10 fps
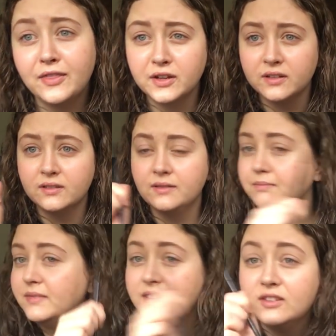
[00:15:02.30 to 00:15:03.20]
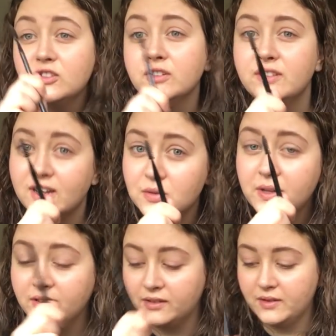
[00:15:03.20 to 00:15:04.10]
they're sisters, not
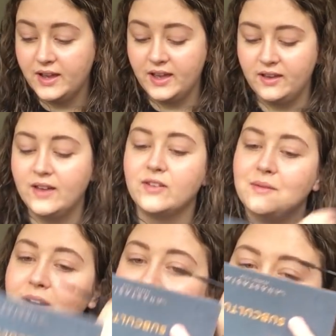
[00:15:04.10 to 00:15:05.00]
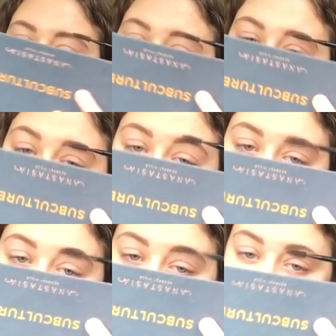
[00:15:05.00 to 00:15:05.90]
twins, okay, everyone?
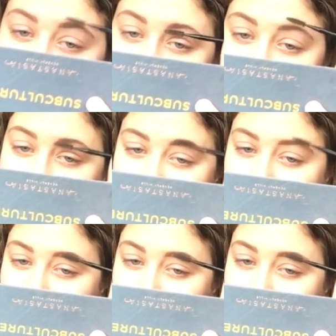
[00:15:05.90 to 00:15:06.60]
I can't